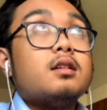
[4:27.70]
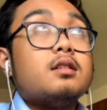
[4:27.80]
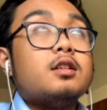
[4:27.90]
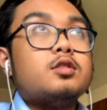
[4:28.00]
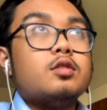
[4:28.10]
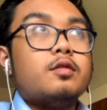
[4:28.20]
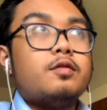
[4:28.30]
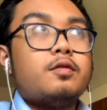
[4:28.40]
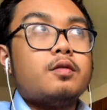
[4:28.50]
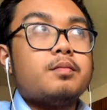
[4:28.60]
the sort of
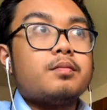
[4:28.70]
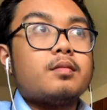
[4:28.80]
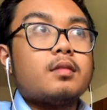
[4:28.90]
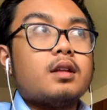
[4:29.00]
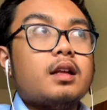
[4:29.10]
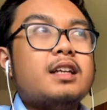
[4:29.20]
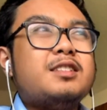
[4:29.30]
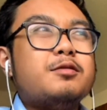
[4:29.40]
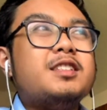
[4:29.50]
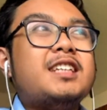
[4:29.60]

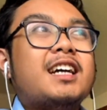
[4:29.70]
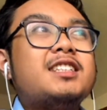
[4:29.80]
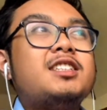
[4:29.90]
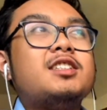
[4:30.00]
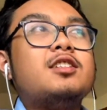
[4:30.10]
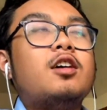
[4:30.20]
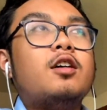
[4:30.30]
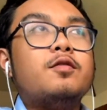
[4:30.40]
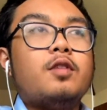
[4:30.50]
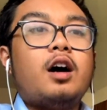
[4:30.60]
its rejection
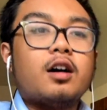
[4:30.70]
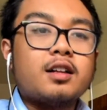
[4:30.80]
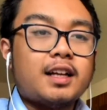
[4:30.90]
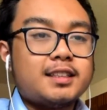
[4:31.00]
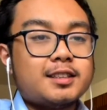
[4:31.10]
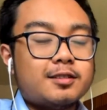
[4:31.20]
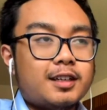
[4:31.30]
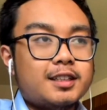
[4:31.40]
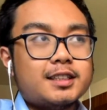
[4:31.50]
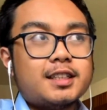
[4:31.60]
of our classical
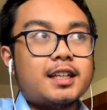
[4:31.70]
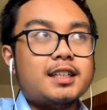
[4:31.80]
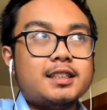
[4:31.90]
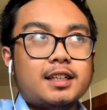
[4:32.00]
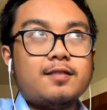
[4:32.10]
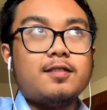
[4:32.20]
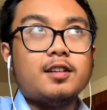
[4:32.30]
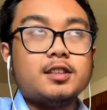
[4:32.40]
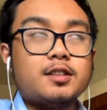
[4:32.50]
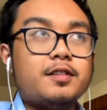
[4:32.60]
understandings in
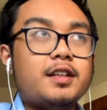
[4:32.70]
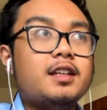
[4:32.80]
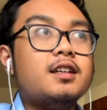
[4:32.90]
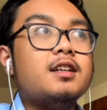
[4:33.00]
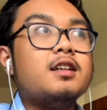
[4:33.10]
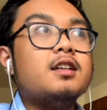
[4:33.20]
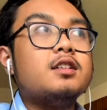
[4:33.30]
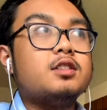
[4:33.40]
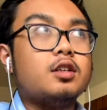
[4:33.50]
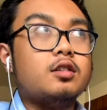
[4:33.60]
philosophy.
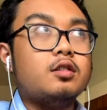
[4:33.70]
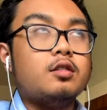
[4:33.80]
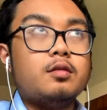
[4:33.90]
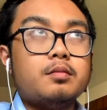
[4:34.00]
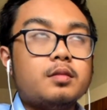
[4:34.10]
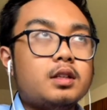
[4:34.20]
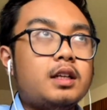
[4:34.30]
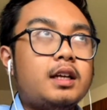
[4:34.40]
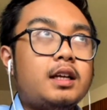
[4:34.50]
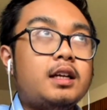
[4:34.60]
So
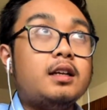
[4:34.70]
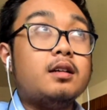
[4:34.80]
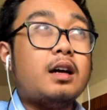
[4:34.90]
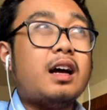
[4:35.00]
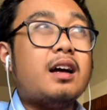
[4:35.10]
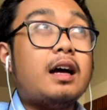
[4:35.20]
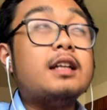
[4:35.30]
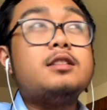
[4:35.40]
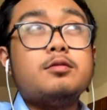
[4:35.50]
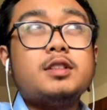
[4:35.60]
the and
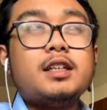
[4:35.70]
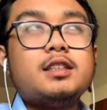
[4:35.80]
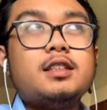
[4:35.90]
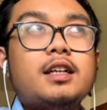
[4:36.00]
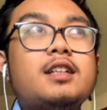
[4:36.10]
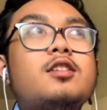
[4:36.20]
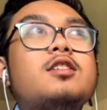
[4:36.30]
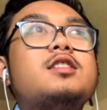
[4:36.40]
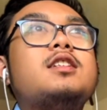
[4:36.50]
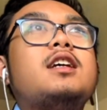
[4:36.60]
its rejection in
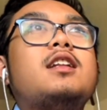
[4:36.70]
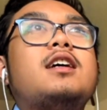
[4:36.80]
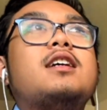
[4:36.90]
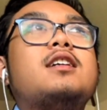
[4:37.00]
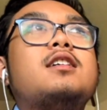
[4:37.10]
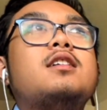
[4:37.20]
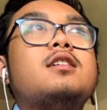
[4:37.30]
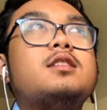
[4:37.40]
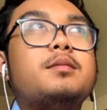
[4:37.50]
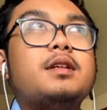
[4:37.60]
not like
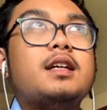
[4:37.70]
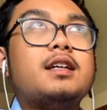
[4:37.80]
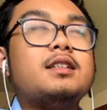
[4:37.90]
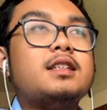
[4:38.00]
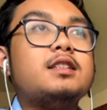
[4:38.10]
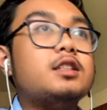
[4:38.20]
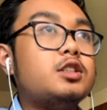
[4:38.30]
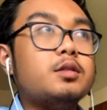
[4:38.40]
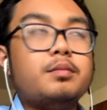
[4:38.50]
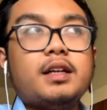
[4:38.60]
something that it says it
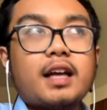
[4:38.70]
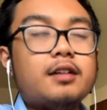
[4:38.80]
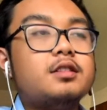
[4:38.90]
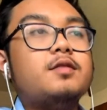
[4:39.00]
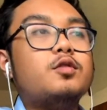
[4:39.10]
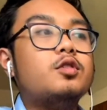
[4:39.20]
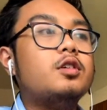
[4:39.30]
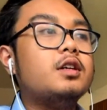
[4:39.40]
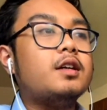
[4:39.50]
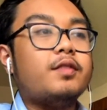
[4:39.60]
shouldn't be accounted for.
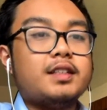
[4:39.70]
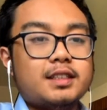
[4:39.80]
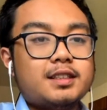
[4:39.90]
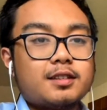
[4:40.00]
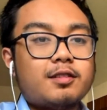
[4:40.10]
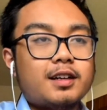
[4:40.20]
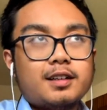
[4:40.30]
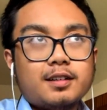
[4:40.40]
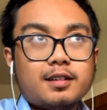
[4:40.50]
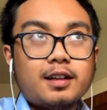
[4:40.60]
In fact, it's
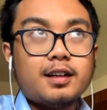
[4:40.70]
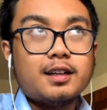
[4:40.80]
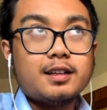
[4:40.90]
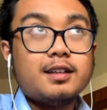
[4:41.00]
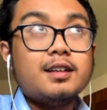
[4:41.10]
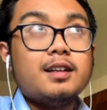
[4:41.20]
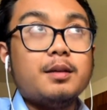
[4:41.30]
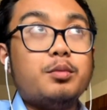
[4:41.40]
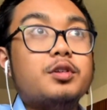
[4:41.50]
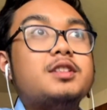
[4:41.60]
quite uh,
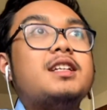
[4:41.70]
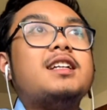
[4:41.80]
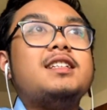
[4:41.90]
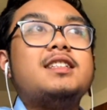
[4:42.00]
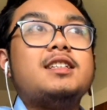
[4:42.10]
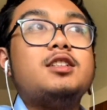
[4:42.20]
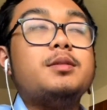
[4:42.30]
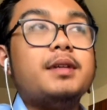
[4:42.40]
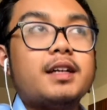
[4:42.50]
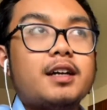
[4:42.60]
important that these things should
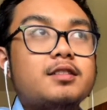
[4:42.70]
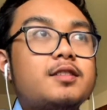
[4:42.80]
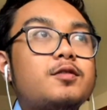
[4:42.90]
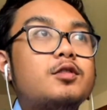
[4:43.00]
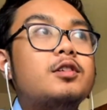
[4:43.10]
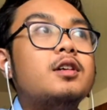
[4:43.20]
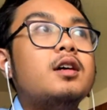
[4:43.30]
be accounted for,